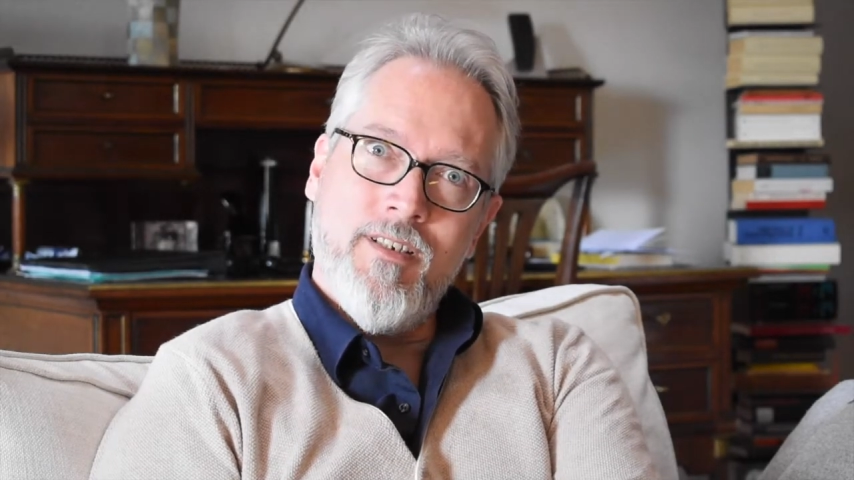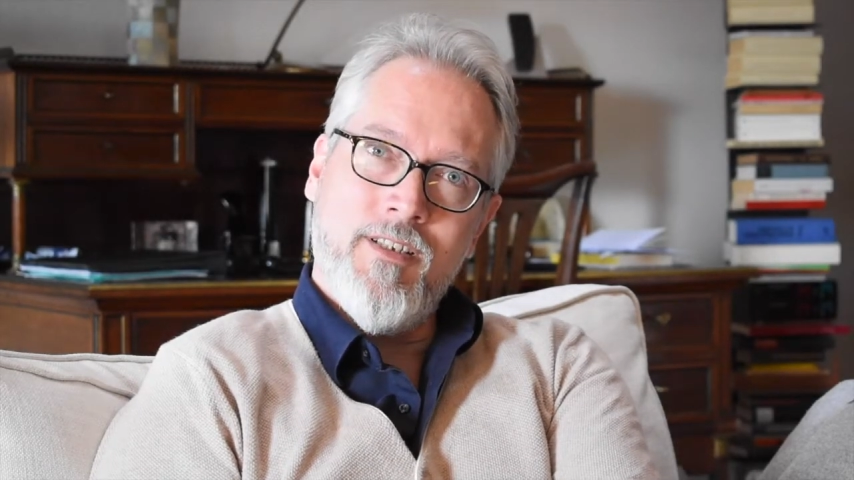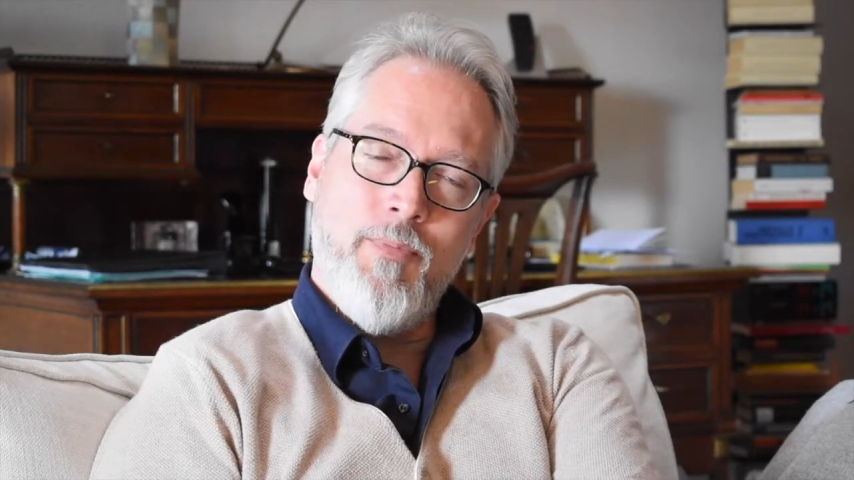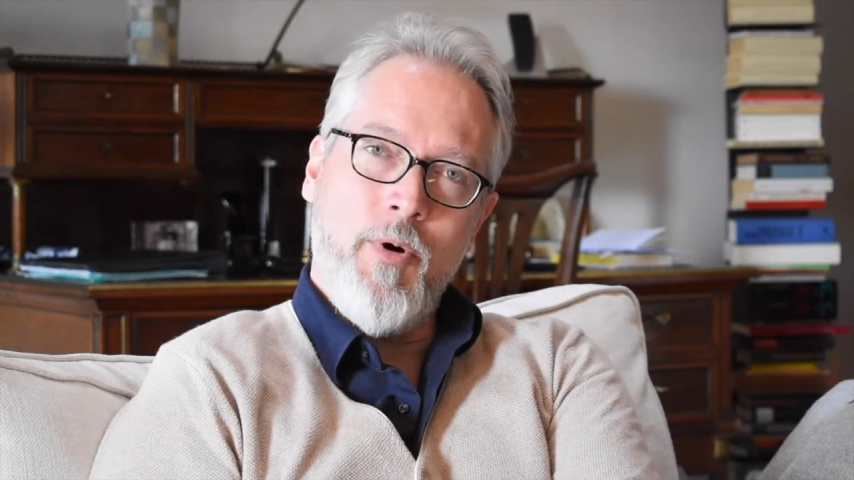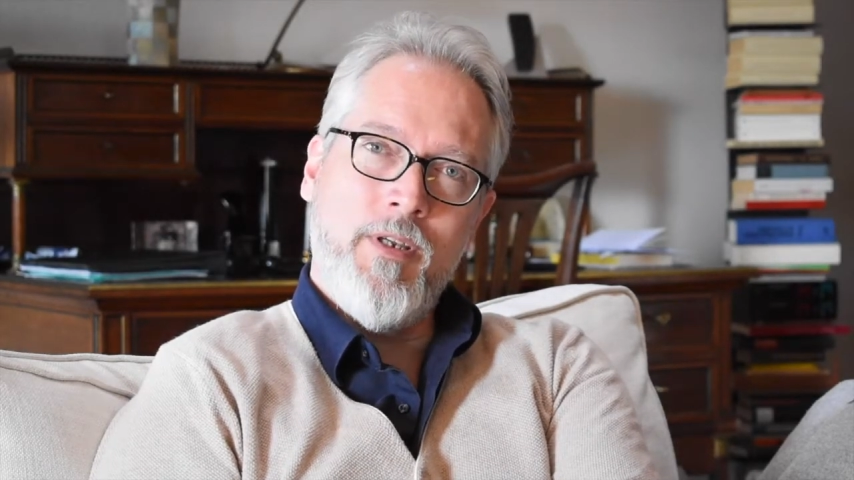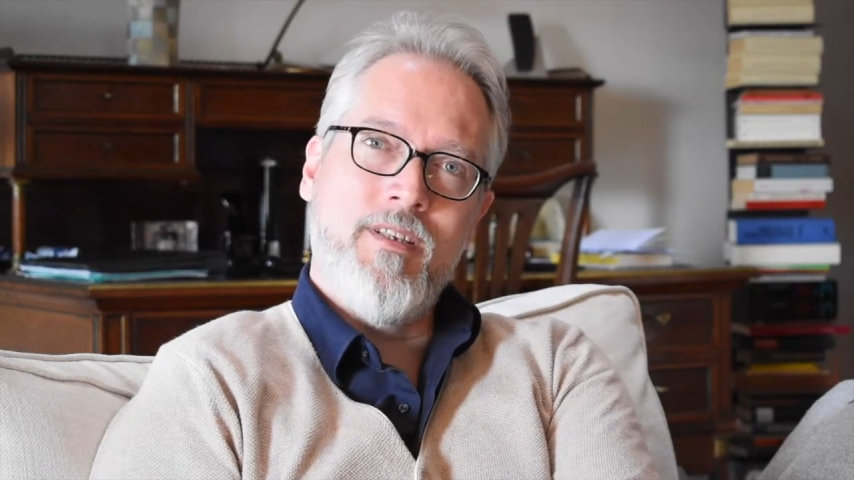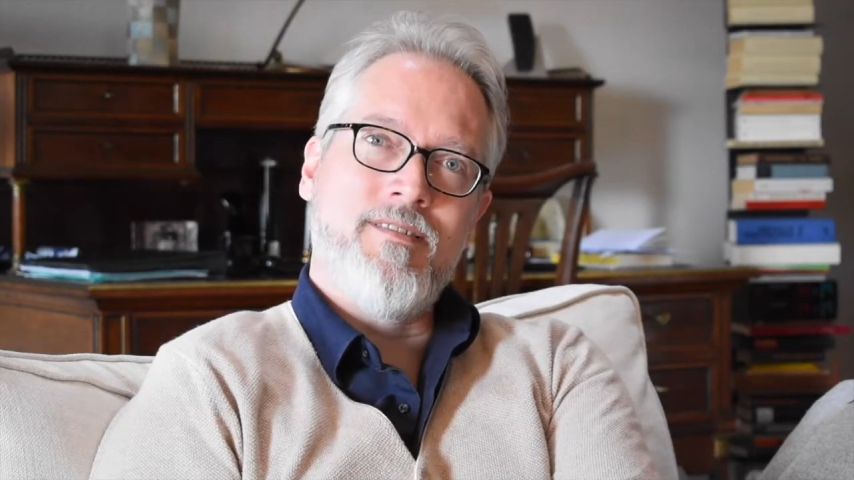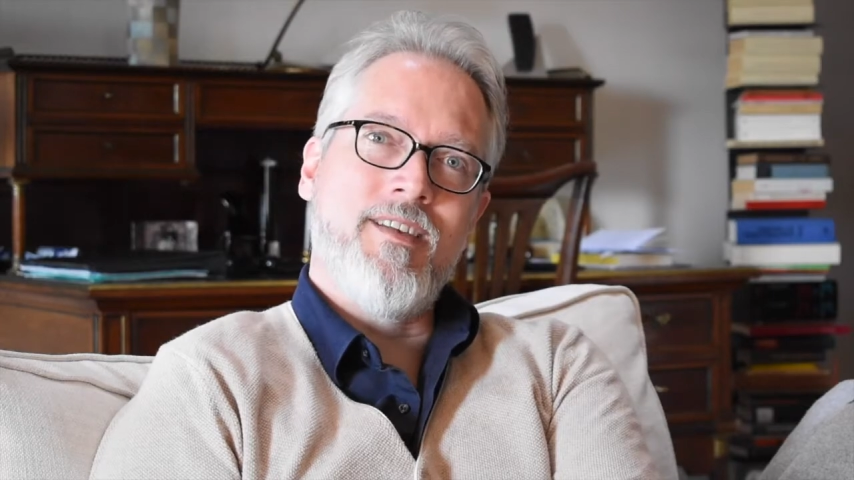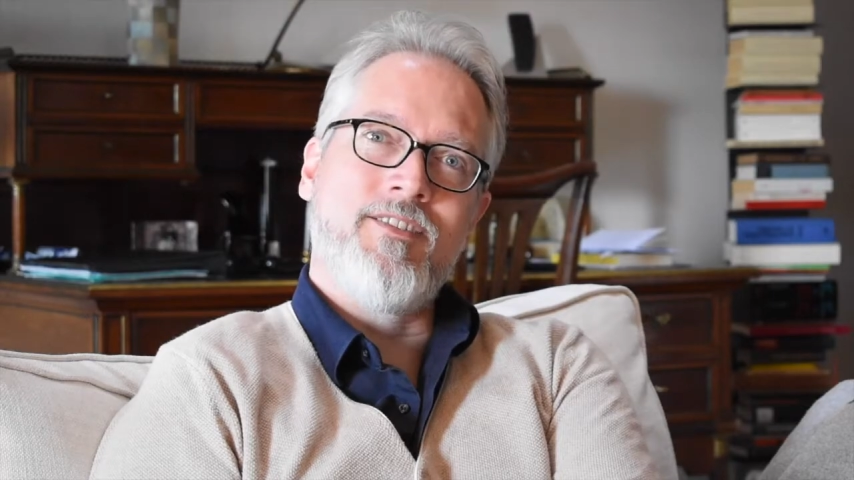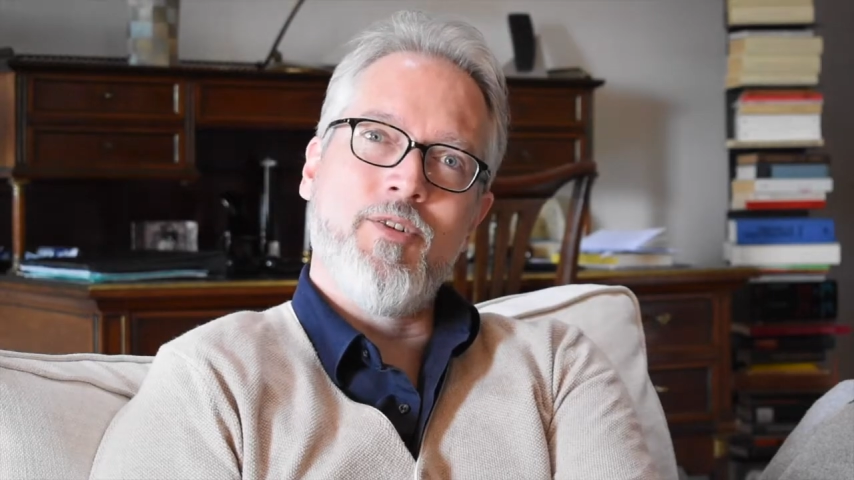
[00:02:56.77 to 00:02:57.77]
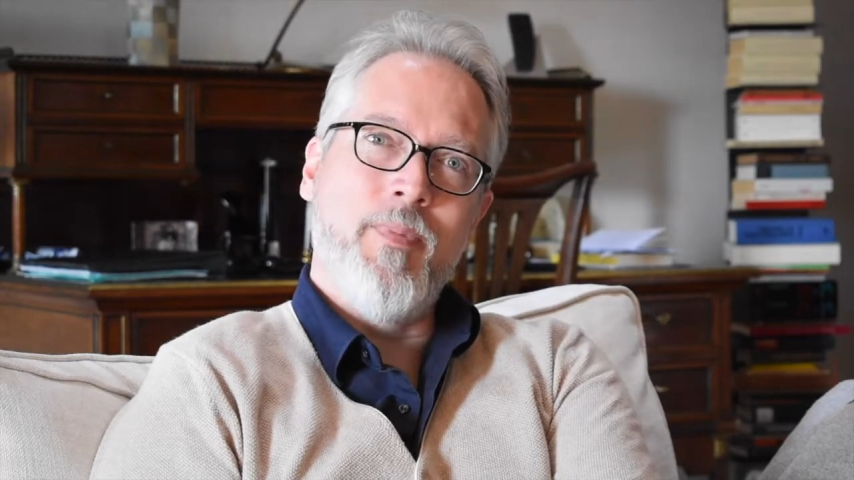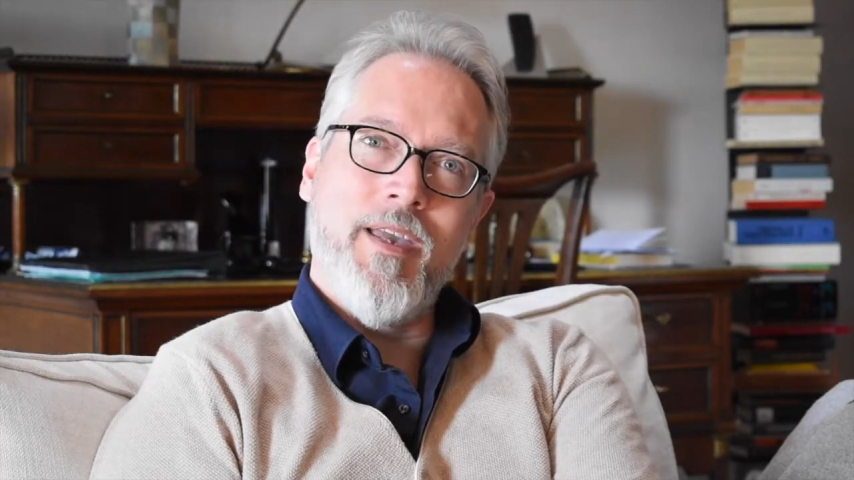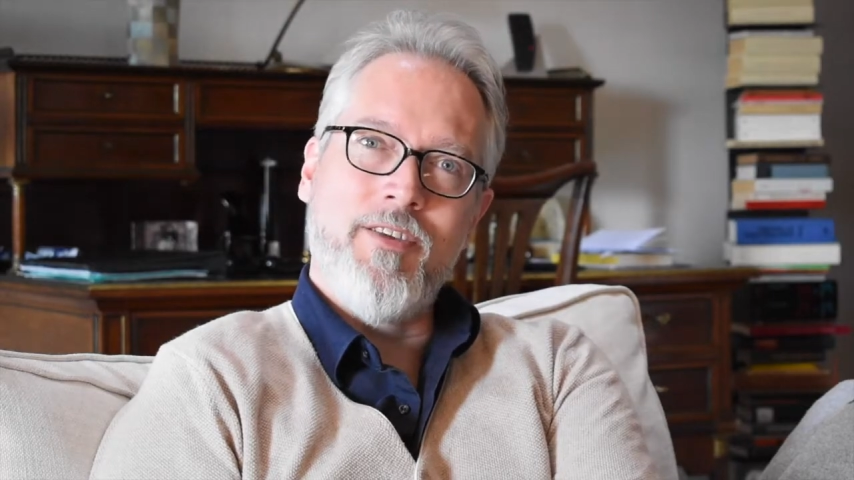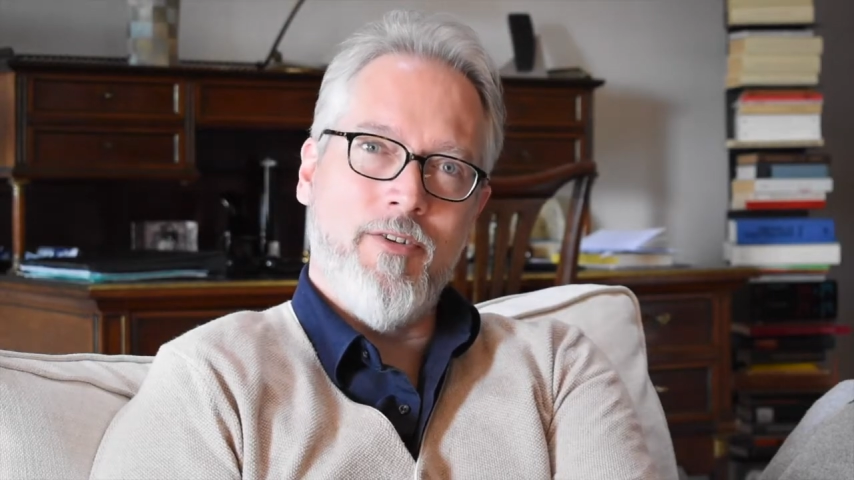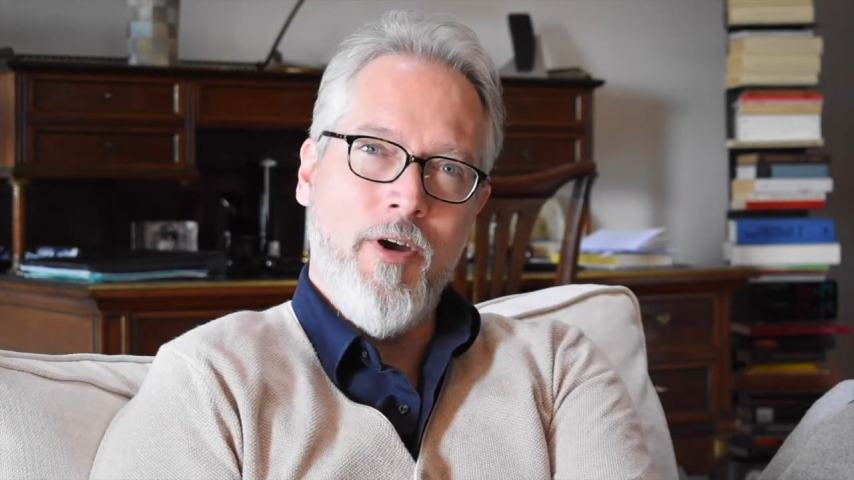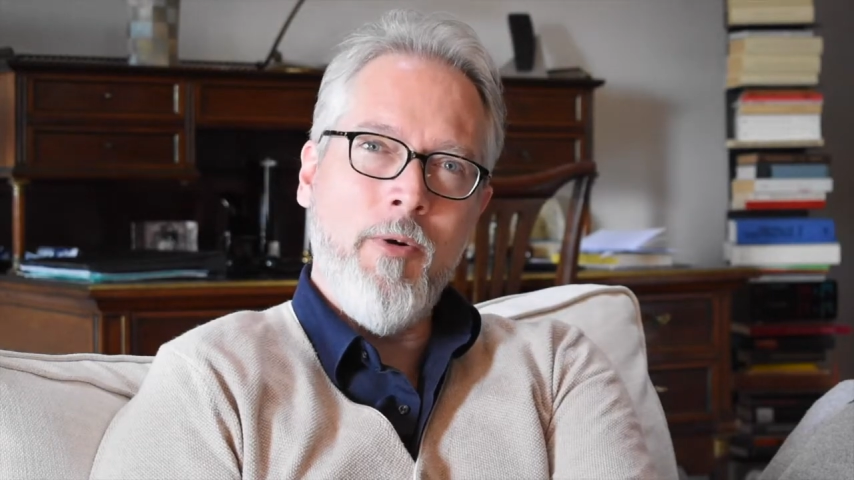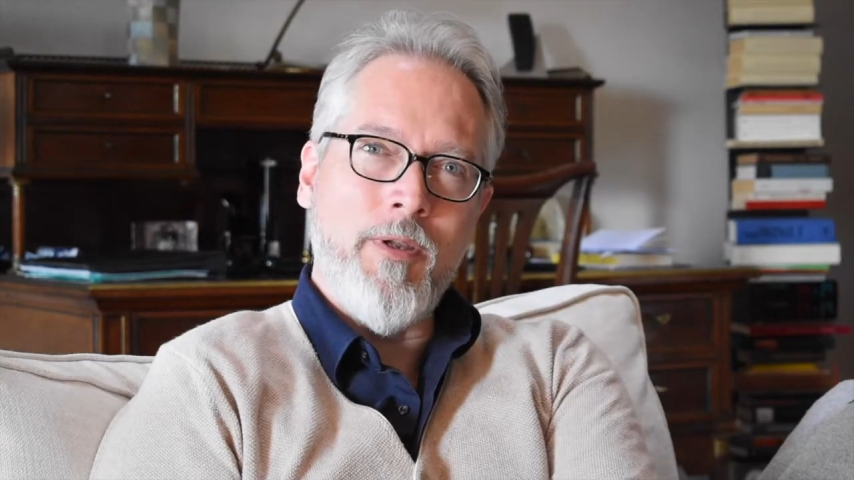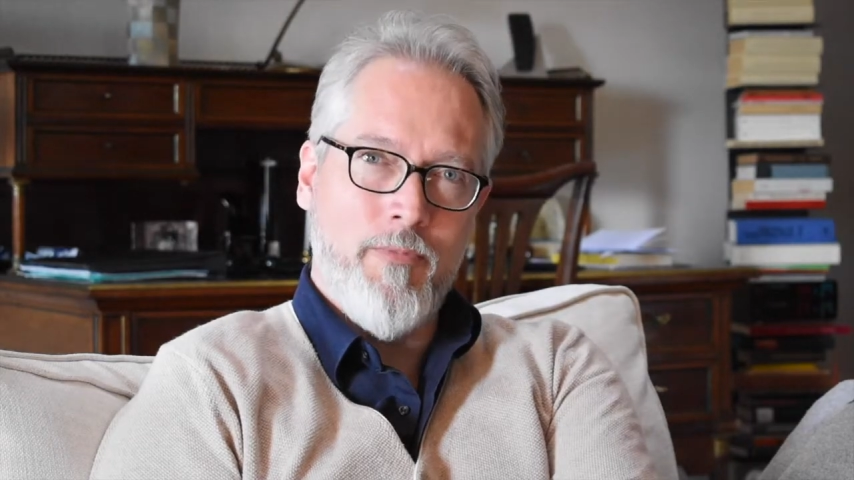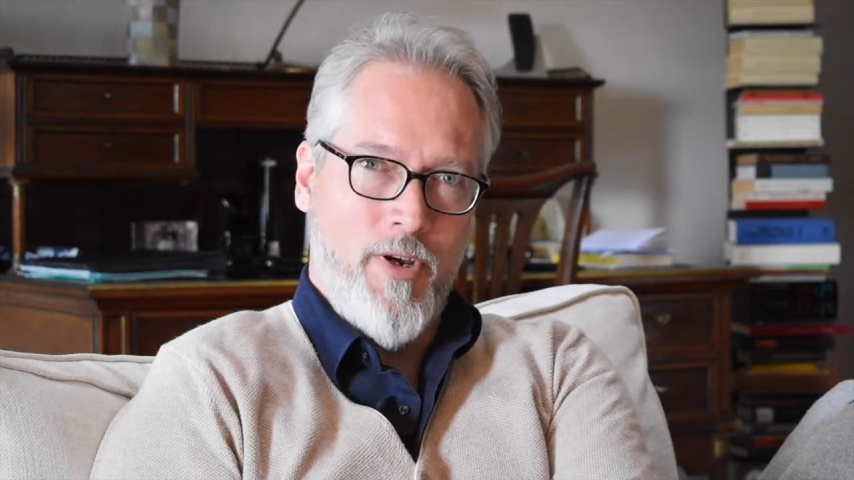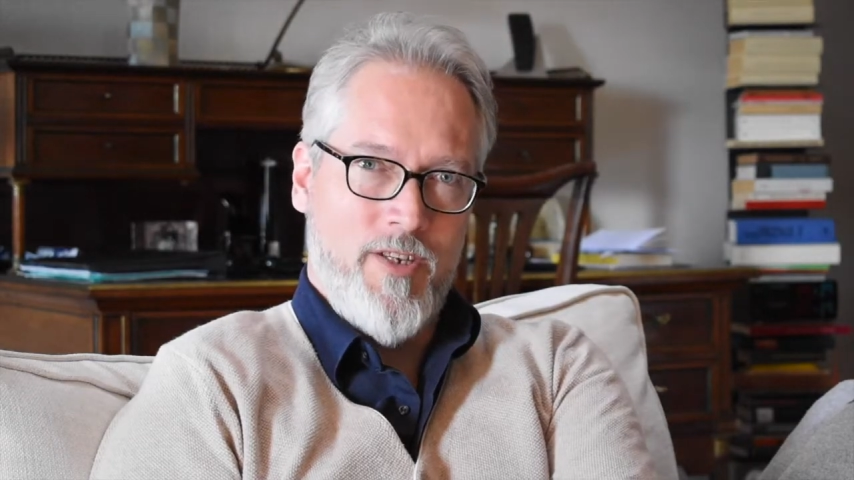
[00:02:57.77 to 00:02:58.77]
The point is that you make your own
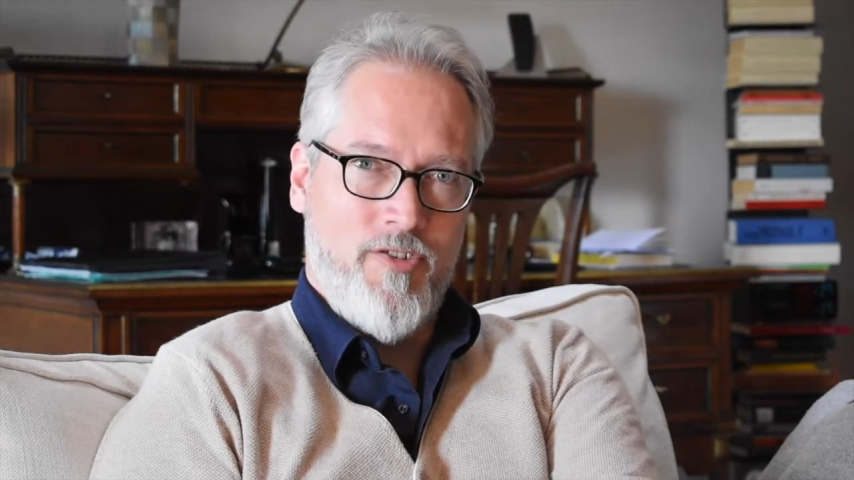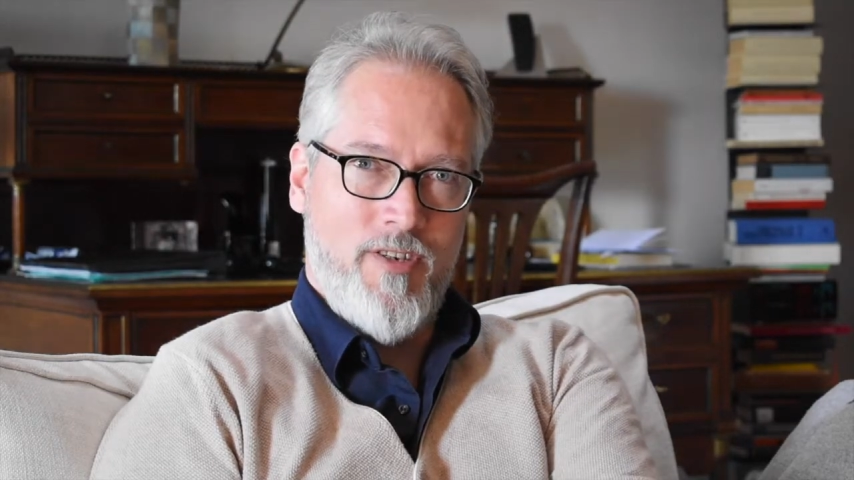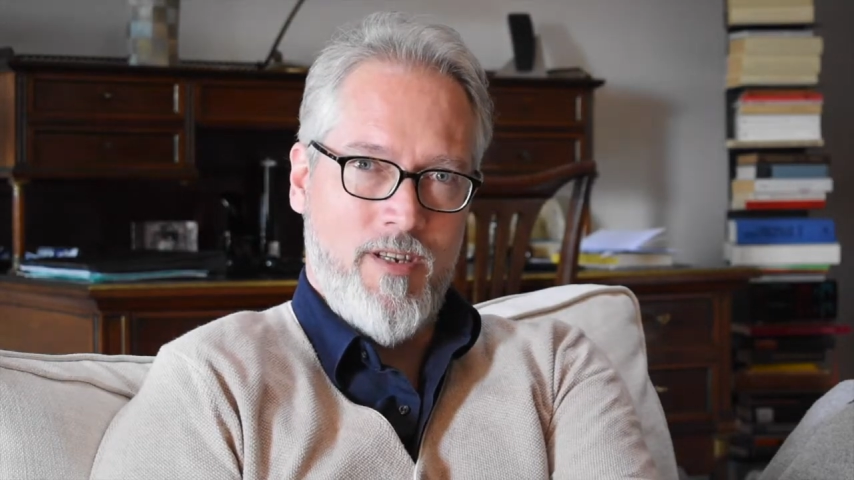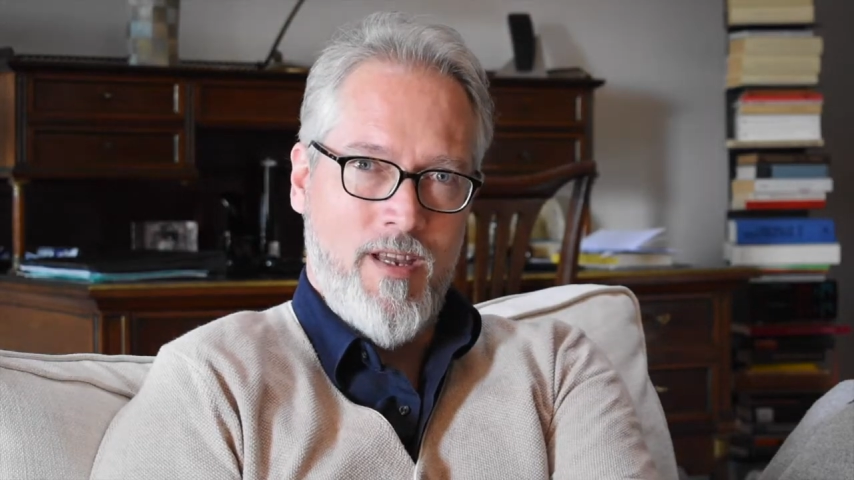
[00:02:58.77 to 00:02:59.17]
impression.